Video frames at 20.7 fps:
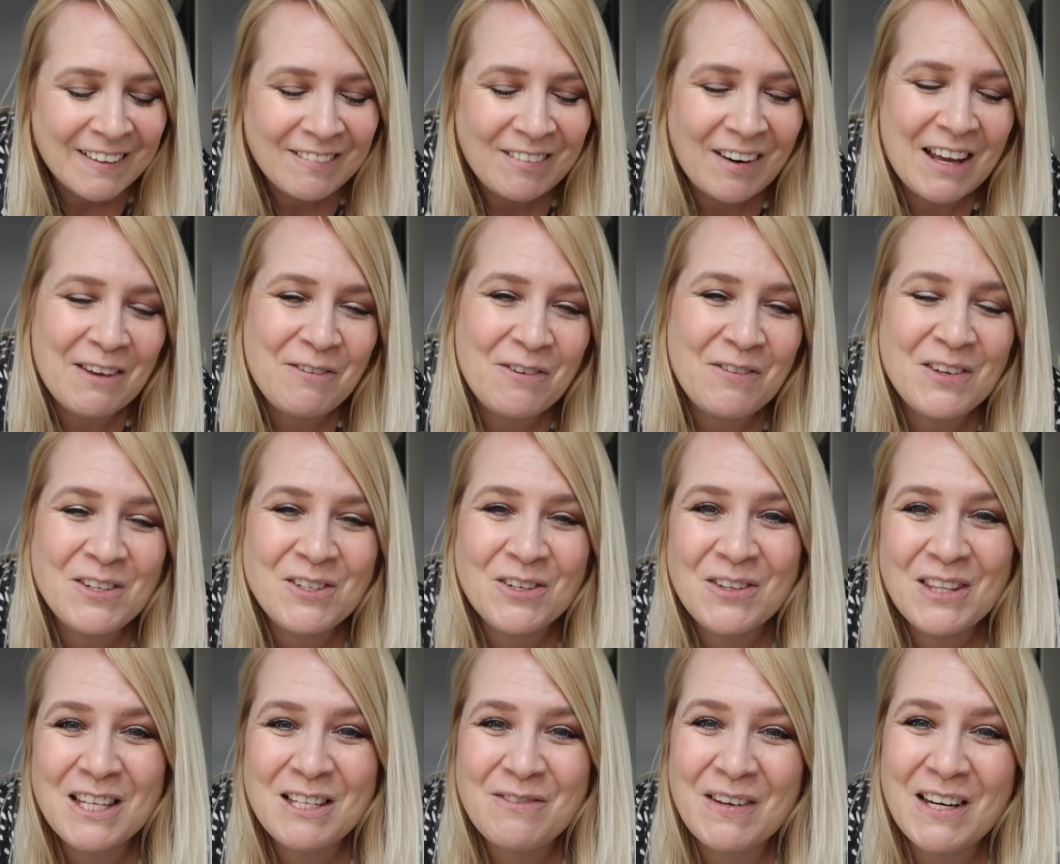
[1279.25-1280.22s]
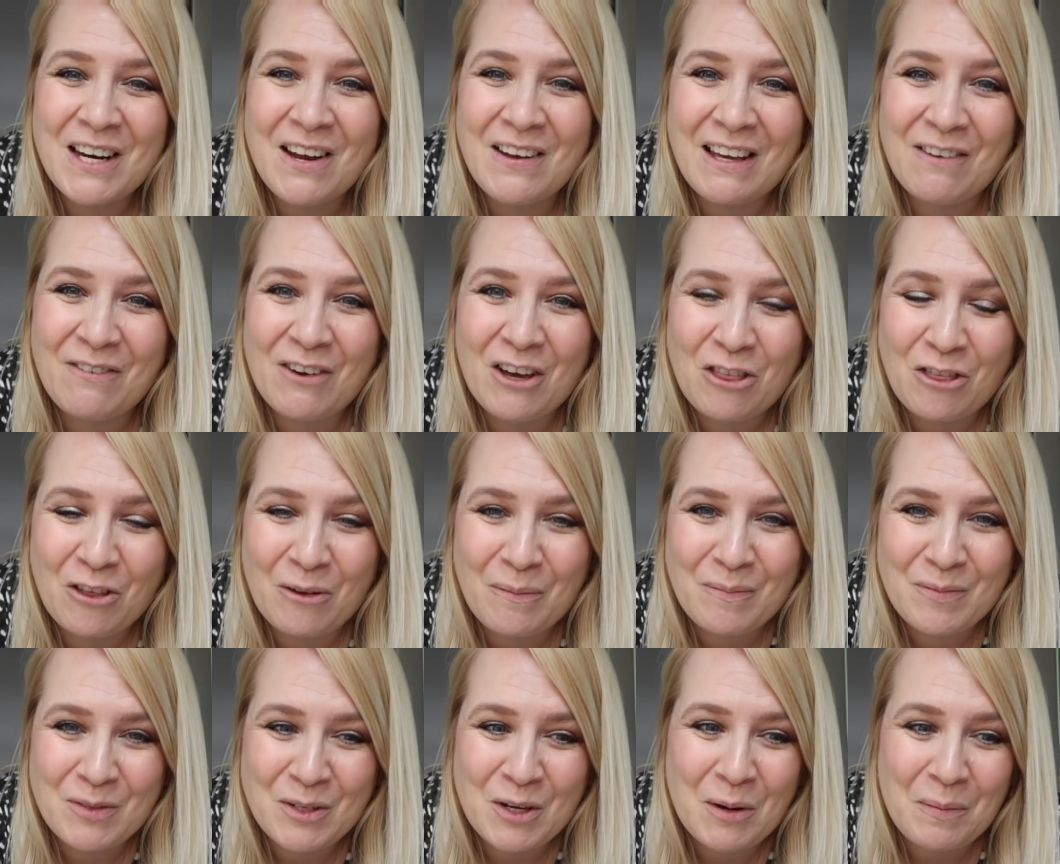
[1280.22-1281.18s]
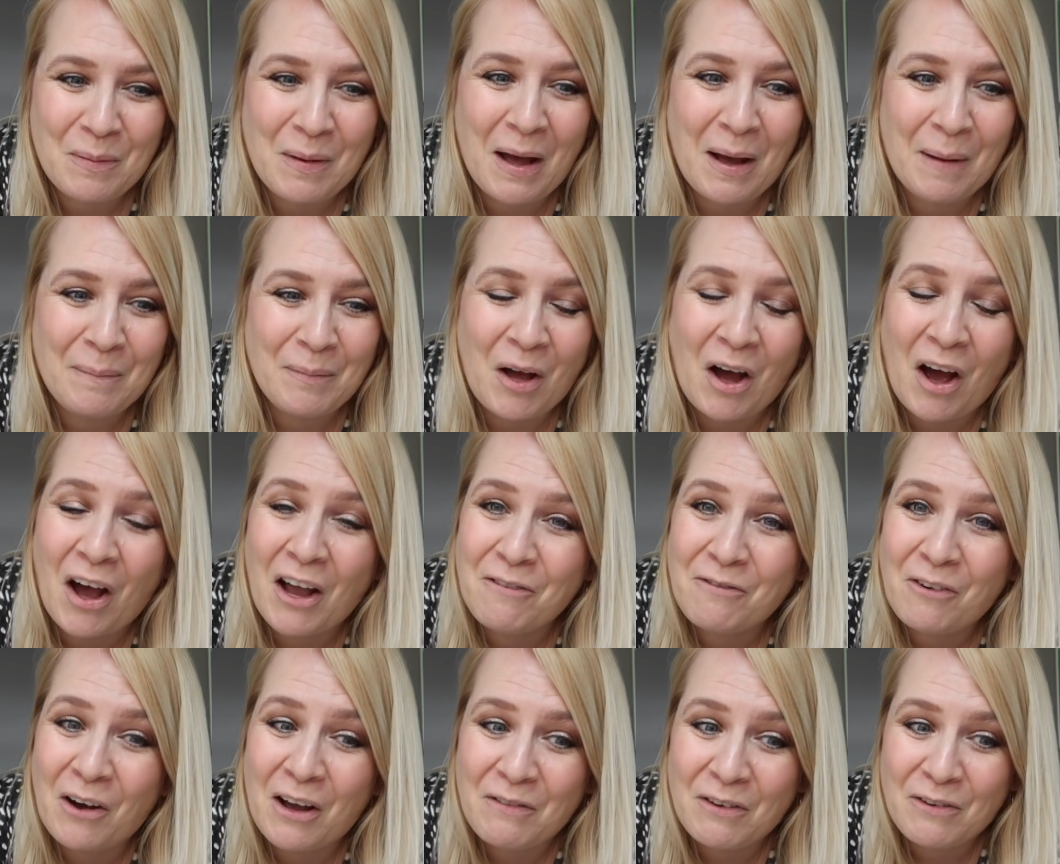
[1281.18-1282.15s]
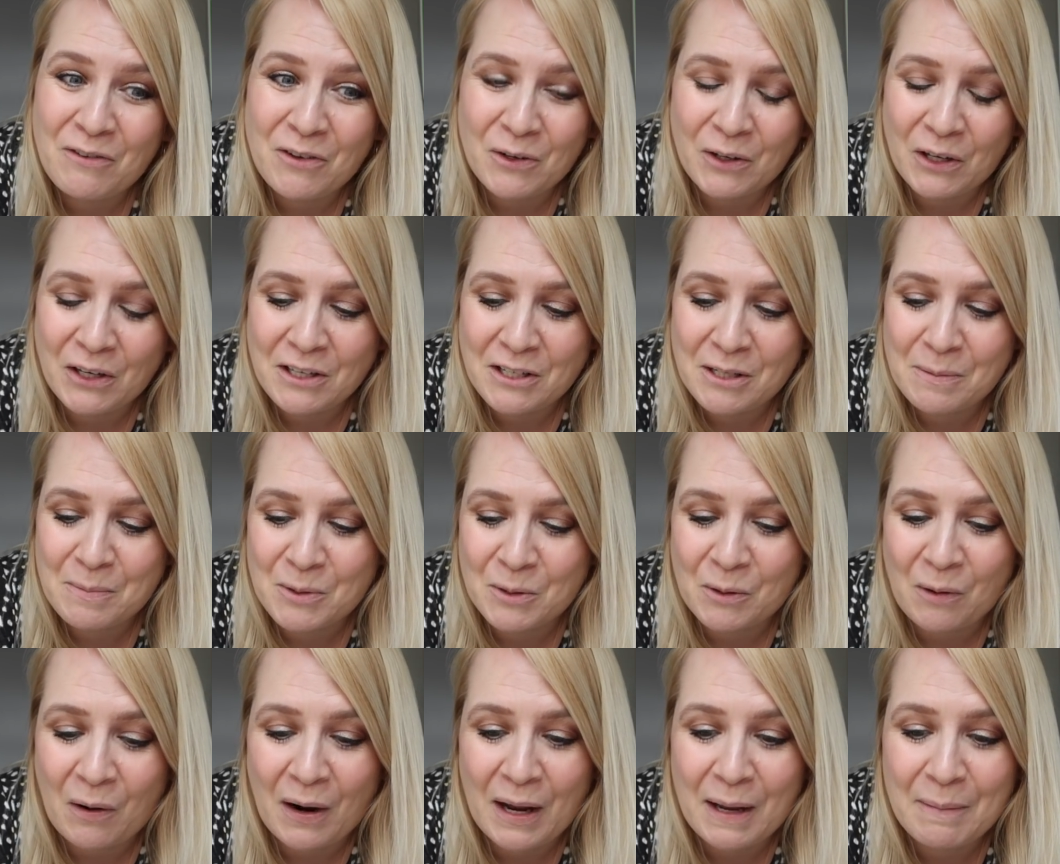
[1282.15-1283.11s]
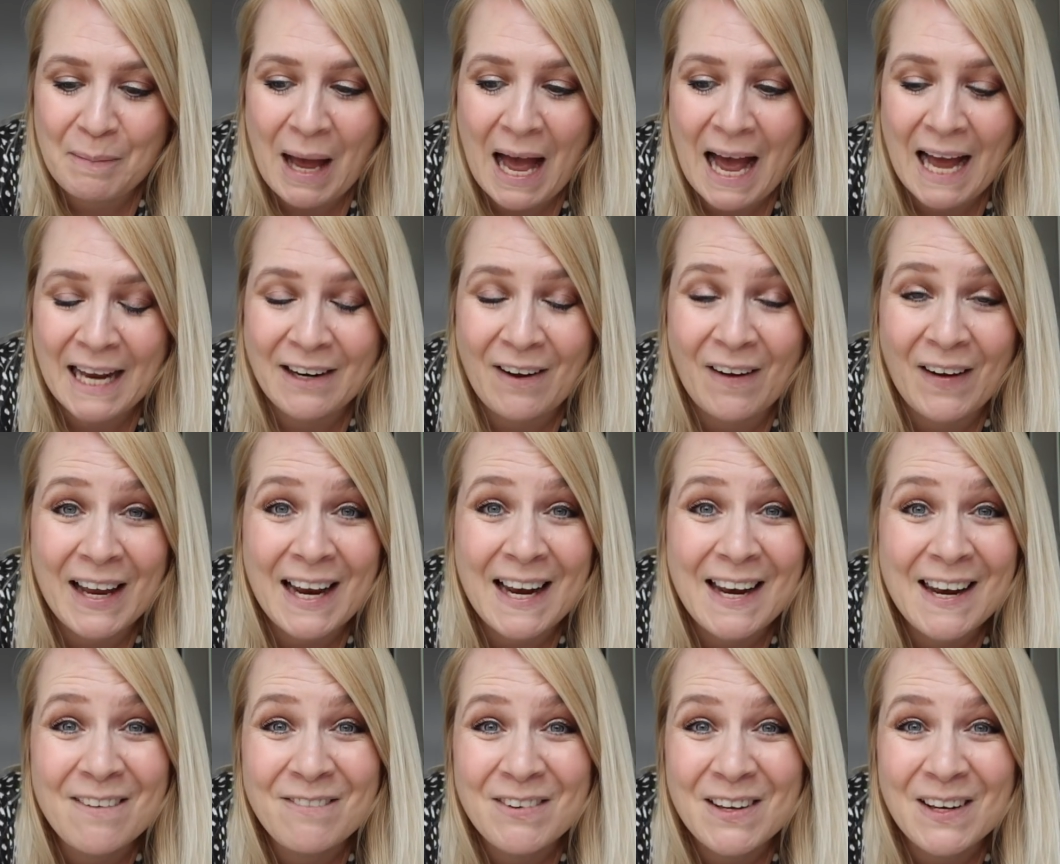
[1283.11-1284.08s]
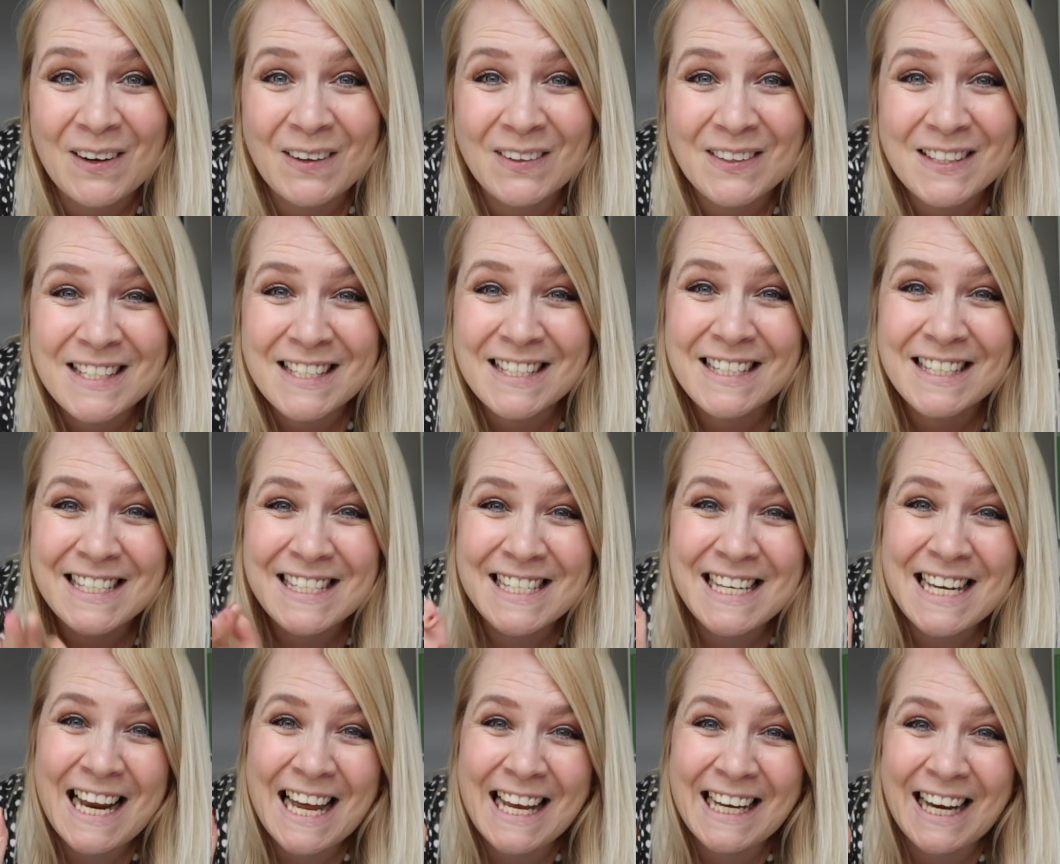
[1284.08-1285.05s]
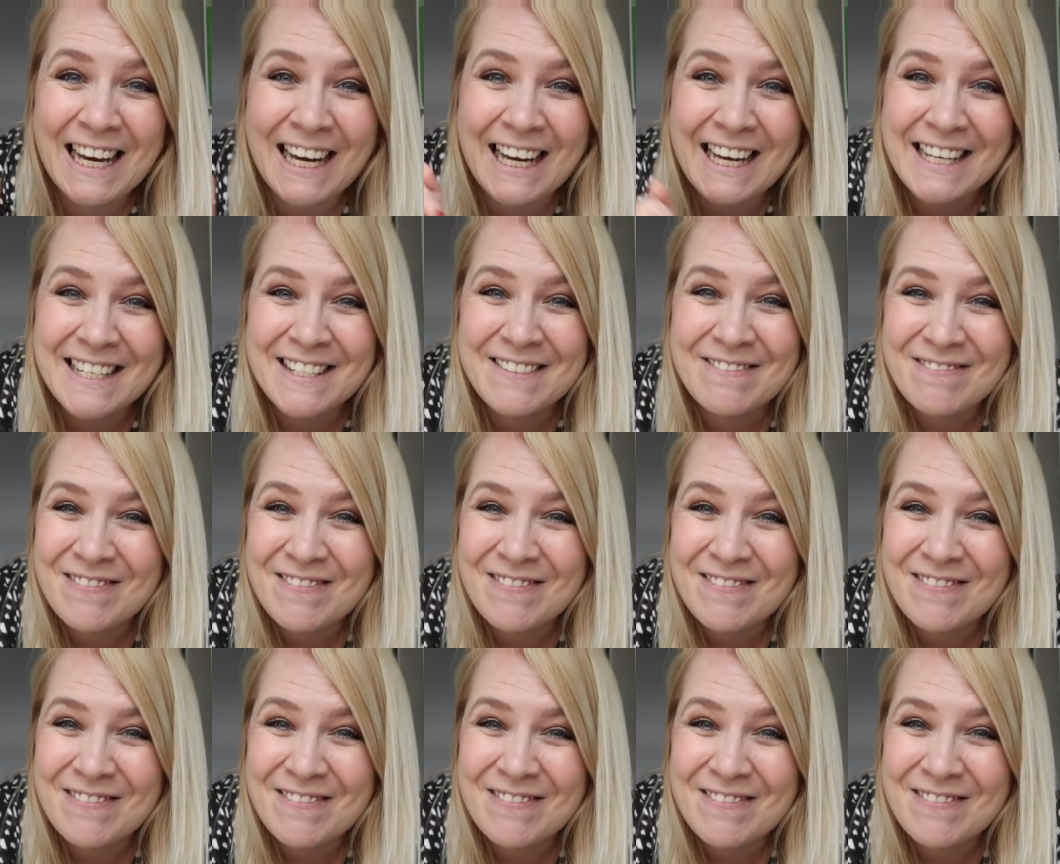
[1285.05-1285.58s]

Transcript: But if you've enjoyed this video, give it a thumbs up, a high five if you're going to subscribe, and I love you lots. See you later, guys.